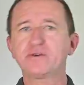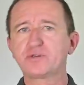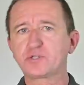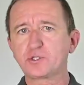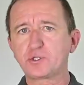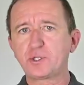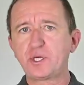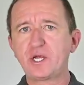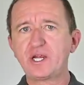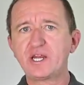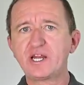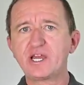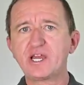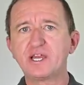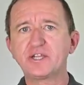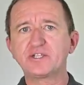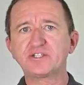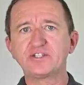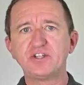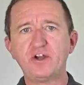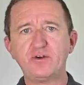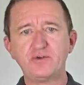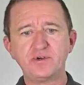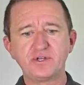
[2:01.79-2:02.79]
Australia
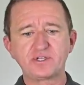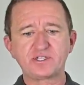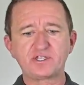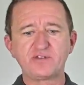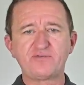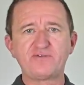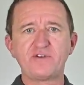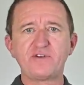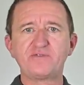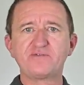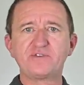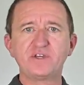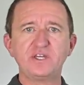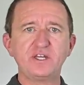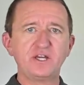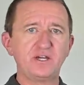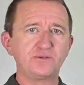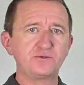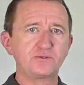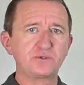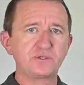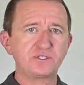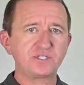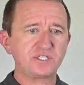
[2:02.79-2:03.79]
is known as the
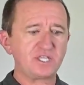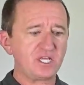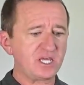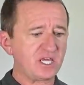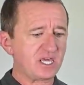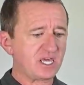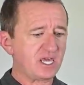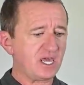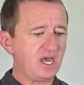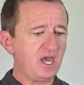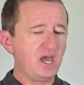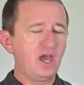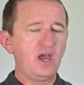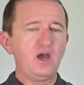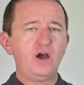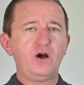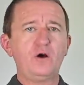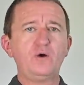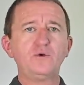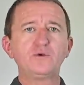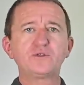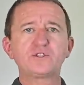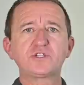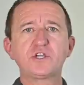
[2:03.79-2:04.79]
1500D,
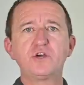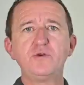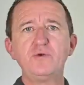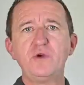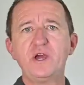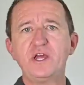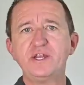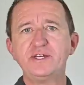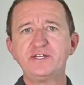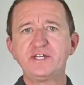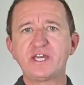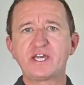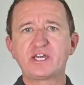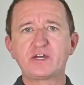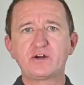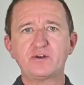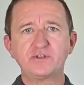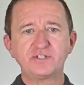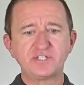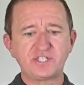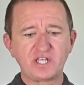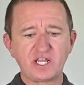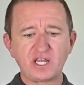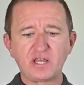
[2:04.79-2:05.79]
also a
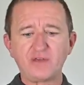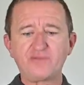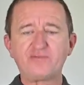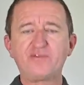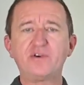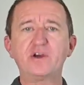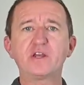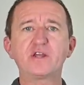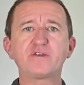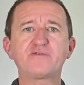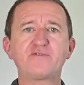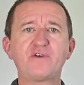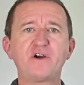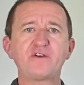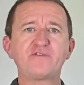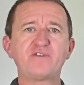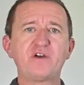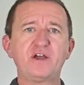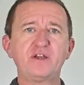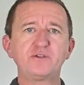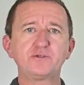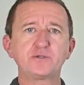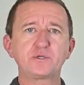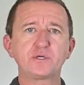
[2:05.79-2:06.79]
Nikon
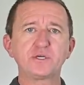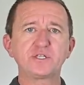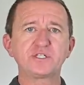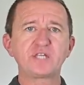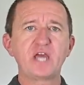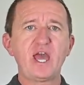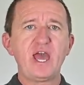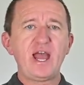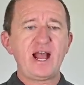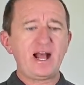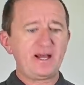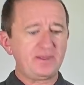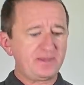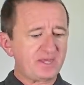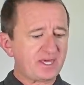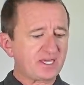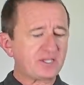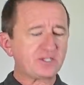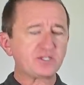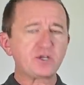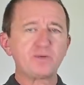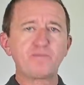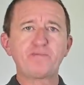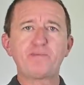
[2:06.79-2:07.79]
D3500, and
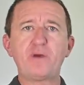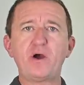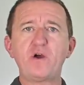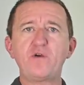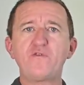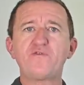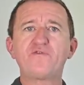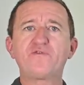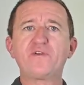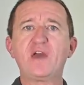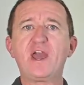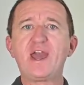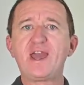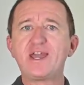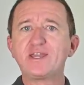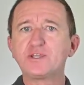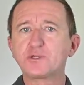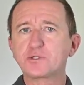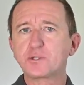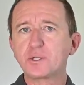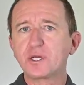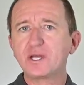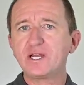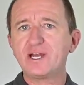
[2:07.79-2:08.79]
these are both
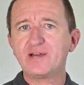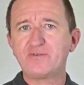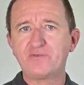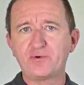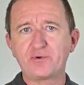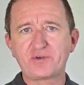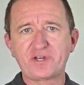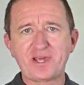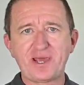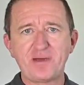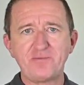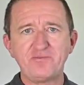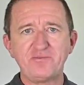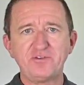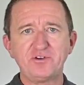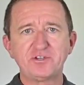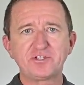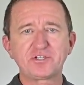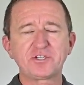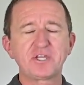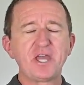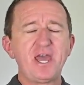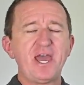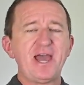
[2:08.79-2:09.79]
entry-level
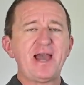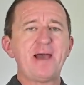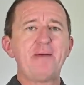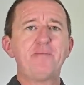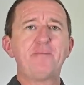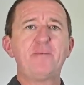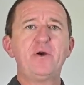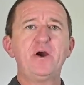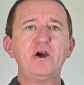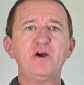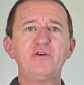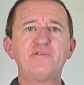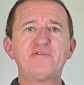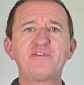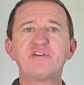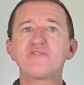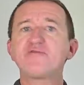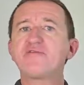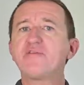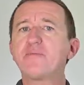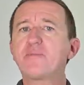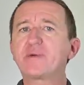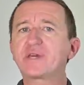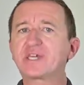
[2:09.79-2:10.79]
cameras and perfect
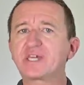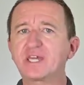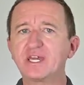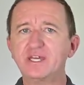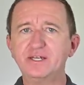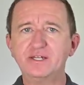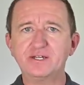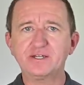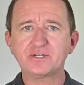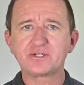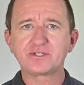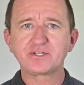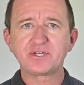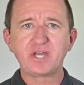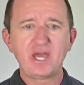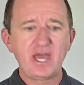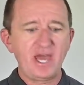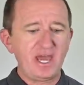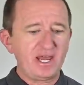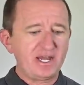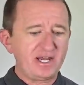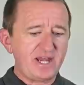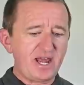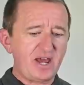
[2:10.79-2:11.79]
for beginners.
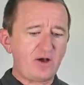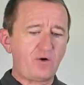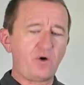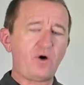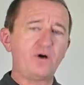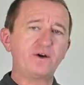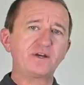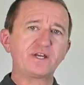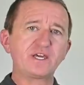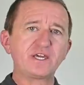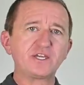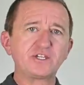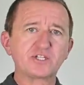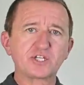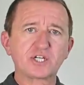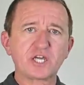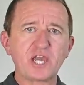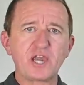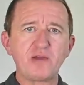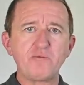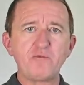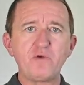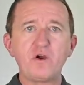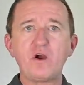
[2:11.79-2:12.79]
Now on each
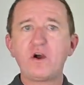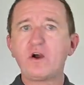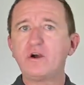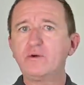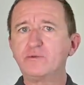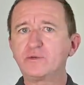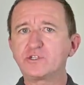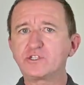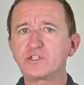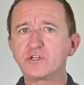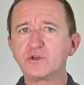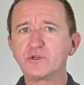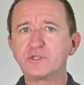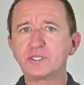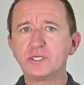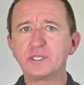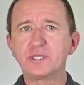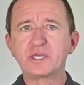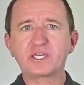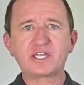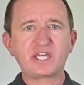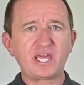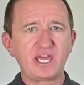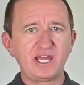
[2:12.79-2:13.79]
camera, I was using
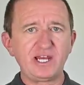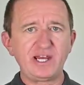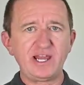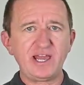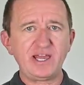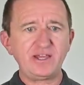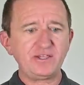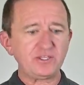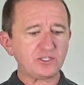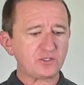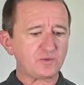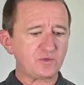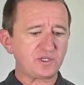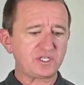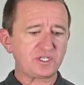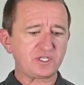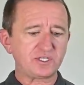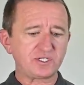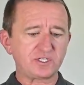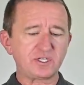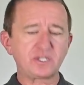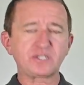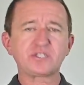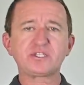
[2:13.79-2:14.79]
the kit lens, which
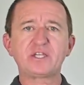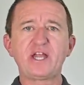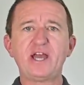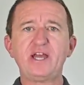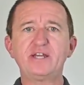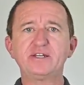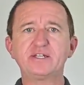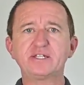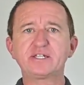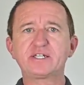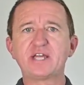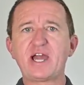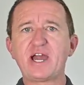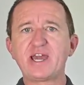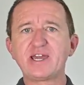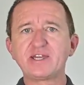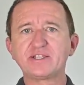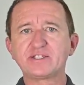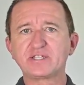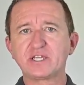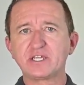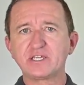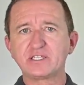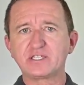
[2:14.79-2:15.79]
is the standard
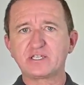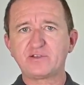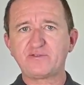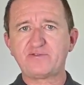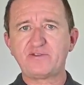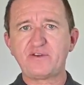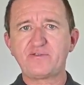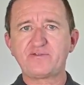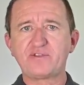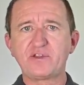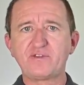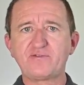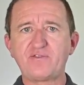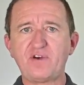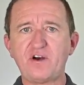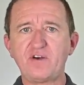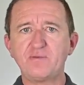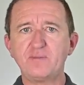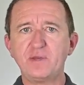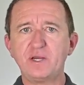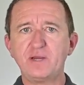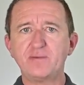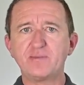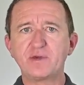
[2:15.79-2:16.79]
18 to
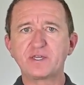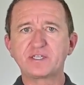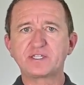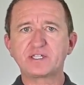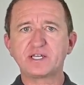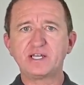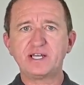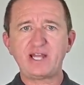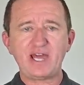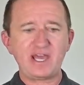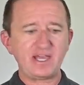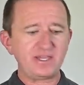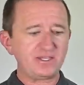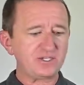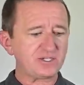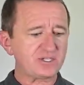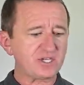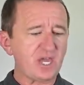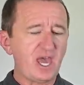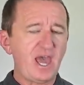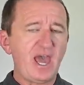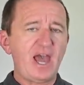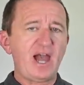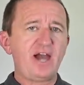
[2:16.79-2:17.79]
55 millimeter
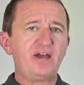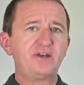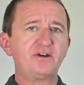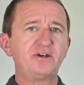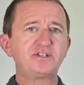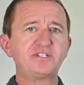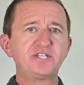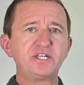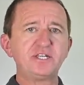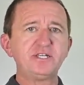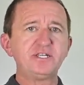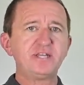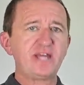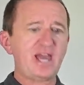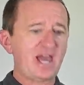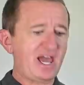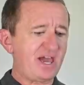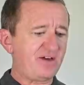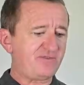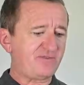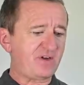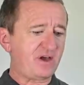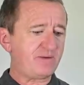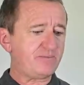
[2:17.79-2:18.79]
lens, and I didn't
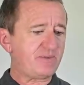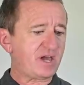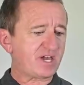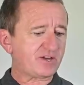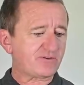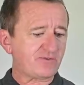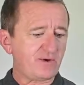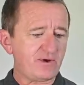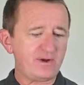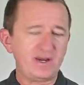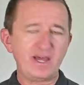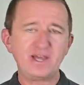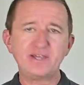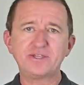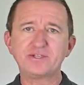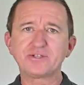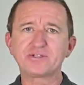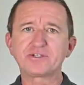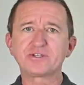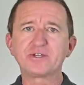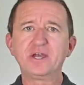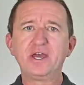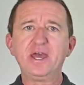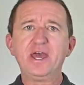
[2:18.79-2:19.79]
have a macro
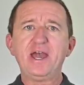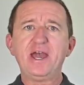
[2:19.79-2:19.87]
lens